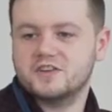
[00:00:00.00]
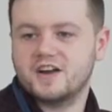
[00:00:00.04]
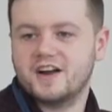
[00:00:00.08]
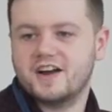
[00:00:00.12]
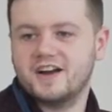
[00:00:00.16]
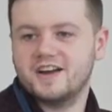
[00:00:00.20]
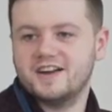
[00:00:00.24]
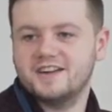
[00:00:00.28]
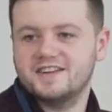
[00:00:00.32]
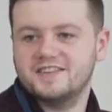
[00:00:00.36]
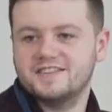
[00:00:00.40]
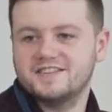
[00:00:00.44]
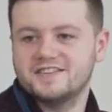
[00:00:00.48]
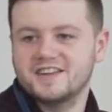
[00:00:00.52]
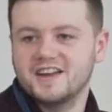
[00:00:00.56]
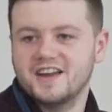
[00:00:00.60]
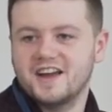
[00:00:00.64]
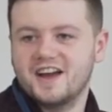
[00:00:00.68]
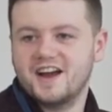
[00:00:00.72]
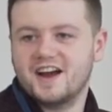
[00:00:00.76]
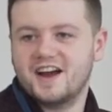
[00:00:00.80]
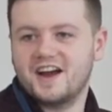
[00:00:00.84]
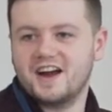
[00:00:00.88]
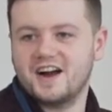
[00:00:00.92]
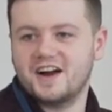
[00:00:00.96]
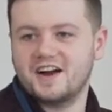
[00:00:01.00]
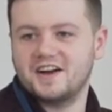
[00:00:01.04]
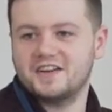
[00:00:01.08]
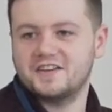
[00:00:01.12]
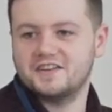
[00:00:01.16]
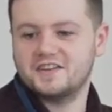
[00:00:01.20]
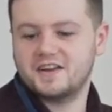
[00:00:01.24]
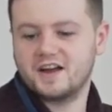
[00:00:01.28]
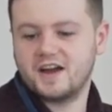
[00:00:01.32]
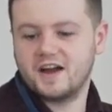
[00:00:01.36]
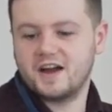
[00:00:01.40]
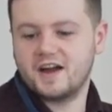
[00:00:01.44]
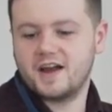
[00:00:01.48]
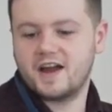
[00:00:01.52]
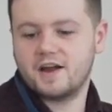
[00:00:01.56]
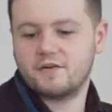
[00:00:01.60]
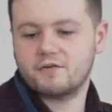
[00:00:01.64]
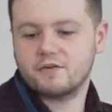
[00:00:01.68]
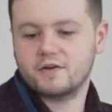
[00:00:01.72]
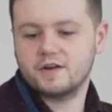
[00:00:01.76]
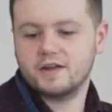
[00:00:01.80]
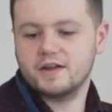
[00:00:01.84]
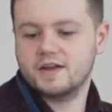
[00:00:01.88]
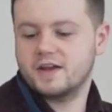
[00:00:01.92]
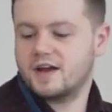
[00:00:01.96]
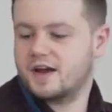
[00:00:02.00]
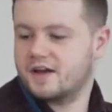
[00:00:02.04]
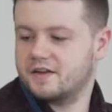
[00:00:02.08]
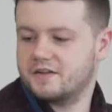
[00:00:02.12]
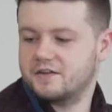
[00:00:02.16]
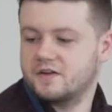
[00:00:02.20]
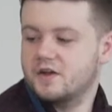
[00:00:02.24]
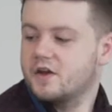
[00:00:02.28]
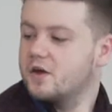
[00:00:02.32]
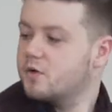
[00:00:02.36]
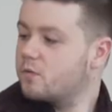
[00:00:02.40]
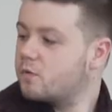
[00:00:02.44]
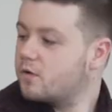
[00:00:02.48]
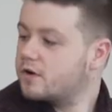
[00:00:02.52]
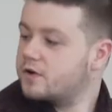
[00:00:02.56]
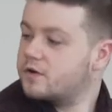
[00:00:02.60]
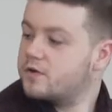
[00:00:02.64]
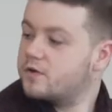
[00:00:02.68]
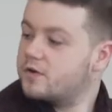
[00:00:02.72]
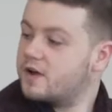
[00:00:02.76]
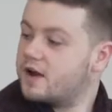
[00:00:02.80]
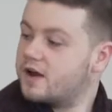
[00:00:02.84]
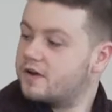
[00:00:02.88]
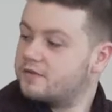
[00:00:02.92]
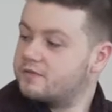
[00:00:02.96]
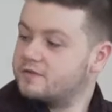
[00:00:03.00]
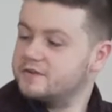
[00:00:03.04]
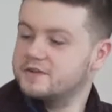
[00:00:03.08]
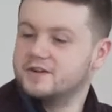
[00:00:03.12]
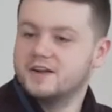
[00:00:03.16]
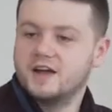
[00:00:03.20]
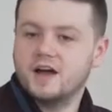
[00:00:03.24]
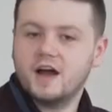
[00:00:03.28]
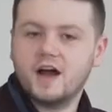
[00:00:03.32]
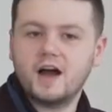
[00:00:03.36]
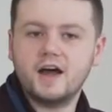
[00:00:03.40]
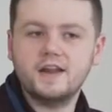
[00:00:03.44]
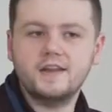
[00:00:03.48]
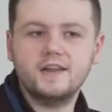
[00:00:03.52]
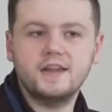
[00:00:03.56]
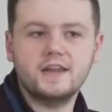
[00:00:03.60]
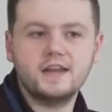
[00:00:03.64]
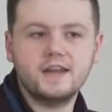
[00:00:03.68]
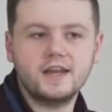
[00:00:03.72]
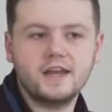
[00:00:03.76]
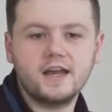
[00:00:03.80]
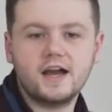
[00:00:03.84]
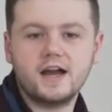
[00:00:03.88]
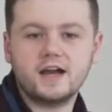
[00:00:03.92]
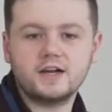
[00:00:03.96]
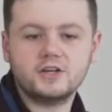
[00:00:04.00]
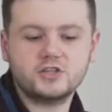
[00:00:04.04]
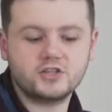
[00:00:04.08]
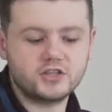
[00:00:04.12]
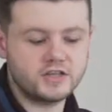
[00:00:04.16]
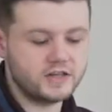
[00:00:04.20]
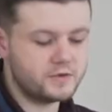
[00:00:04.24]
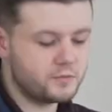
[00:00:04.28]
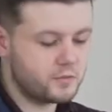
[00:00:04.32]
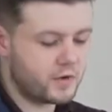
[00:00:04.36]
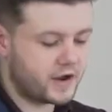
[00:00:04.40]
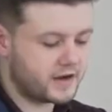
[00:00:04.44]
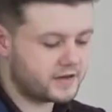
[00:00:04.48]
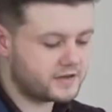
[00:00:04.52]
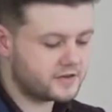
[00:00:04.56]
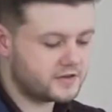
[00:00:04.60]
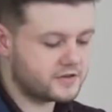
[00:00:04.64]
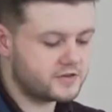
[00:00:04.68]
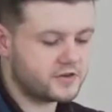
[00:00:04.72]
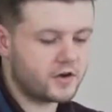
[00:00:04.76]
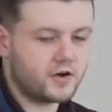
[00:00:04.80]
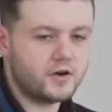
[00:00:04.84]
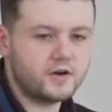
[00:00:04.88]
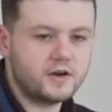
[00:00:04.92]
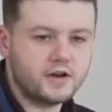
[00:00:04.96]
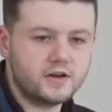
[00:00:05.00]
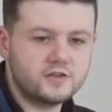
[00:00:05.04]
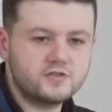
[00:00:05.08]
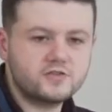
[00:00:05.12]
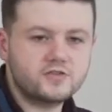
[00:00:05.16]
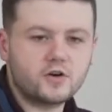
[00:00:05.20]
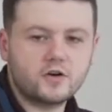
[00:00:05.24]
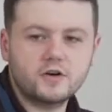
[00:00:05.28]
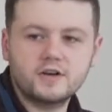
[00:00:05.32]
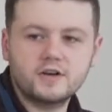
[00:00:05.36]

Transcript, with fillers: interact with the students from the outset of the course. This is underlined by the four to five days spent with the